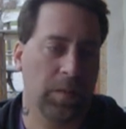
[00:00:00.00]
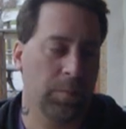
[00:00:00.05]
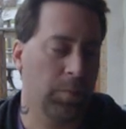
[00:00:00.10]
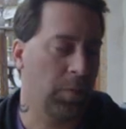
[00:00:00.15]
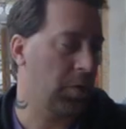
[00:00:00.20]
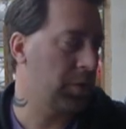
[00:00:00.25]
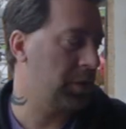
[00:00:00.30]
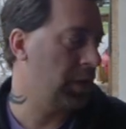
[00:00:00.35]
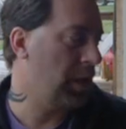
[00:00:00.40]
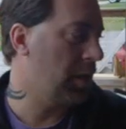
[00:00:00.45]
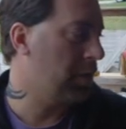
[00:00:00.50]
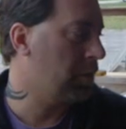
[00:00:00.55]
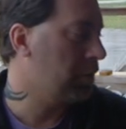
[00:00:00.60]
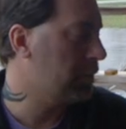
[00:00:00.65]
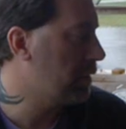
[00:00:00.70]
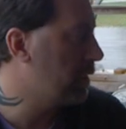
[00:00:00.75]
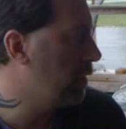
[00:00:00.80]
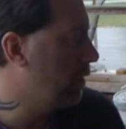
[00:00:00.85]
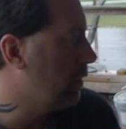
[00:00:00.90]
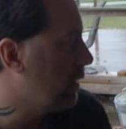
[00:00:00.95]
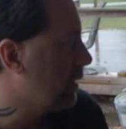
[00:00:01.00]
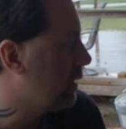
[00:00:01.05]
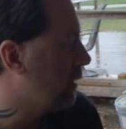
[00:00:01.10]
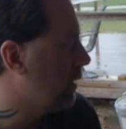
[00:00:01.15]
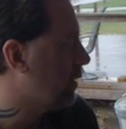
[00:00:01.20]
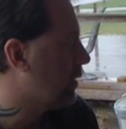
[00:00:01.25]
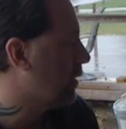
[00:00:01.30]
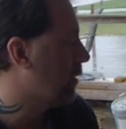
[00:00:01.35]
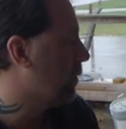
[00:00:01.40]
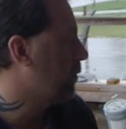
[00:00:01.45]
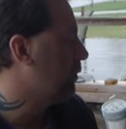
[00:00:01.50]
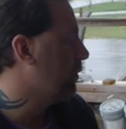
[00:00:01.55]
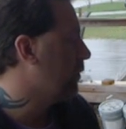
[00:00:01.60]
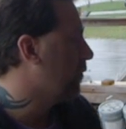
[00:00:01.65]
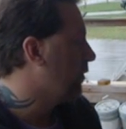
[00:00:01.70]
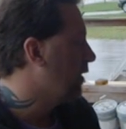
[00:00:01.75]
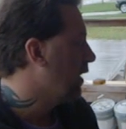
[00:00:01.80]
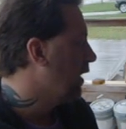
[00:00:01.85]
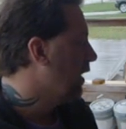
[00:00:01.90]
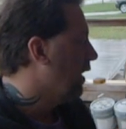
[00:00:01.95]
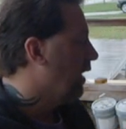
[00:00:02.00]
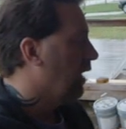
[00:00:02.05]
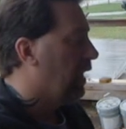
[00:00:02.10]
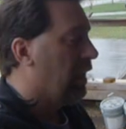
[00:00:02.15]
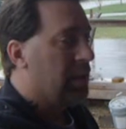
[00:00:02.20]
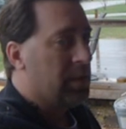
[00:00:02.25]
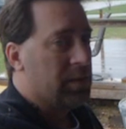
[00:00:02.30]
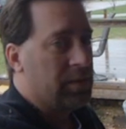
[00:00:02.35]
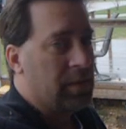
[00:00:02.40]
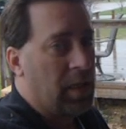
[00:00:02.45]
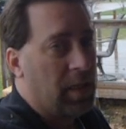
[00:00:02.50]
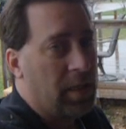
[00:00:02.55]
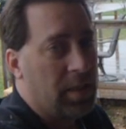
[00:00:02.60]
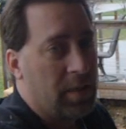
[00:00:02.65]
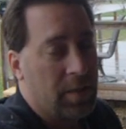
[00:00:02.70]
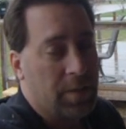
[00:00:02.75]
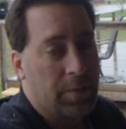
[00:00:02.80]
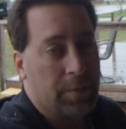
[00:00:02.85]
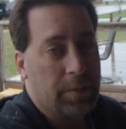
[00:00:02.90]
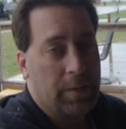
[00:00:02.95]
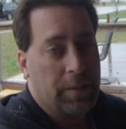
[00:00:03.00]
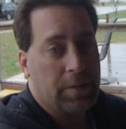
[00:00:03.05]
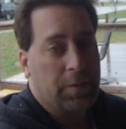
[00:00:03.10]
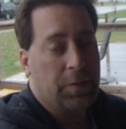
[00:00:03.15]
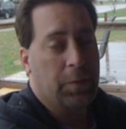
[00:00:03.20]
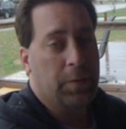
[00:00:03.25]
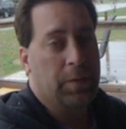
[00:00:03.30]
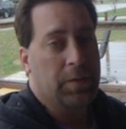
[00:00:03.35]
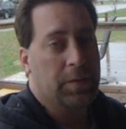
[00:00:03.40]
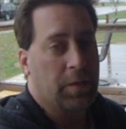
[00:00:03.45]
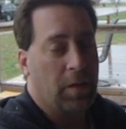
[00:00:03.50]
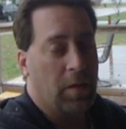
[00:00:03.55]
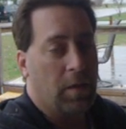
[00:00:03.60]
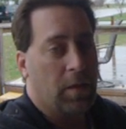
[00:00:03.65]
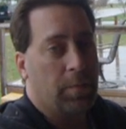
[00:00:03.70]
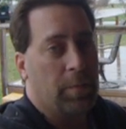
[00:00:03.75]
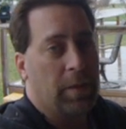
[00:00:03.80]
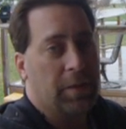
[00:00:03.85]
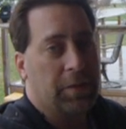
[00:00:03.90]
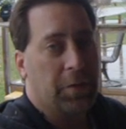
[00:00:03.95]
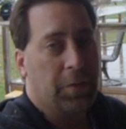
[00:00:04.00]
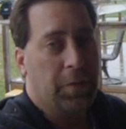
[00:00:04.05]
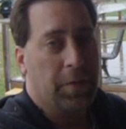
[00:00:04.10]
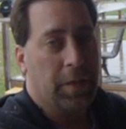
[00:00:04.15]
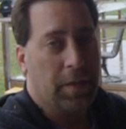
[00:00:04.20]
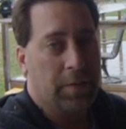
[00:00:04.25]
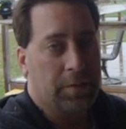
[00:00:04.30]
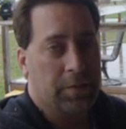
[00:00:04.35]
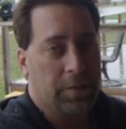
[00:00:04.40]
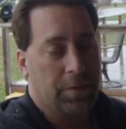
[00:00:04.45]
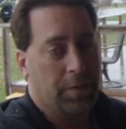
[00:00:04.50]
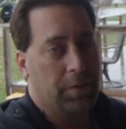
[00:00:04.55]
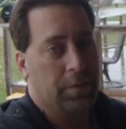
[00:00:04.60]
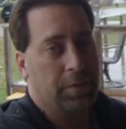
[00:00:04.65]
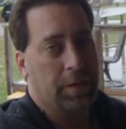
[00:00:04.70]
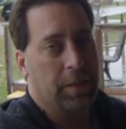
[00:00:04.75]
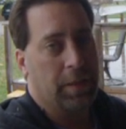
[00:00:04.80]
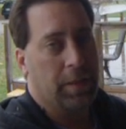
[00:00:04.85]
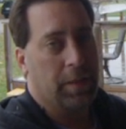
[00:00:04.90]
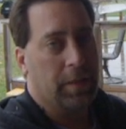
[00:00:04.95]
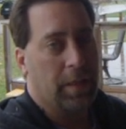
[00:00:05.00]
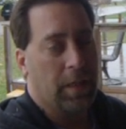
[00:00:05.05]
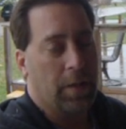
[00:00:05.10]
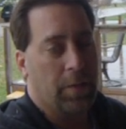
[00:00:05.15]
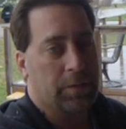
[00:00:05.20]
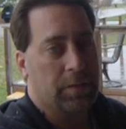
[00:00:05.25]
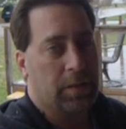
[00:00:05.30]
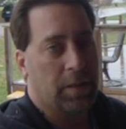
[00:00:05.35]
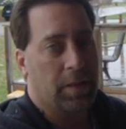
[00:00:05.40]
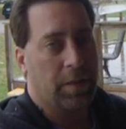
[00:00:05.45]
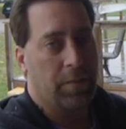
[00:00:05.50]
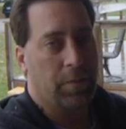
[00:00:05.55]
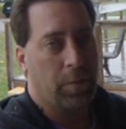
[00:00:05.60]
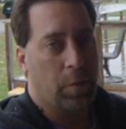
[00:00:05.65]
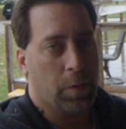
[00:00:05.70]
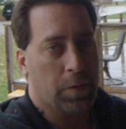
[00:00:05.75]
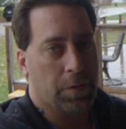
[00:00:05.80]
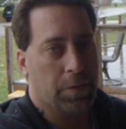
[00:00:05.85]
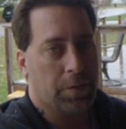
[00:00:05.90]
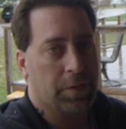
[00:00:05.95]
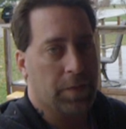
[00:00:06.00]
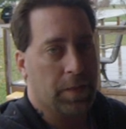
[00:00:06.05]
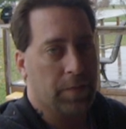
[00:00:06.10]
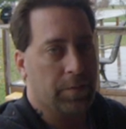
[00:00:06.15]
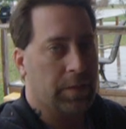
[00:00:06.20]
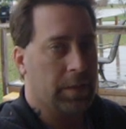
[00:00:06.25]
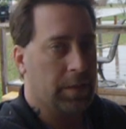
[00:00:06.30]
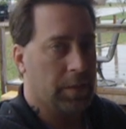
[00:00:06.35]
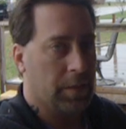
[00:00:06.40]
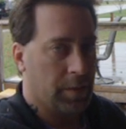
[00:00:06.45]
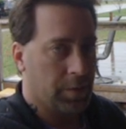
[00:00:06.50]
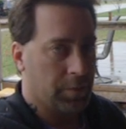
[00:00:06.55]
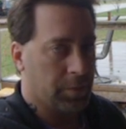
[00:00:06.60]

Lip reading: motorcycle security system. Decided to install it in my 2013 Kawasaki Voyager 1700.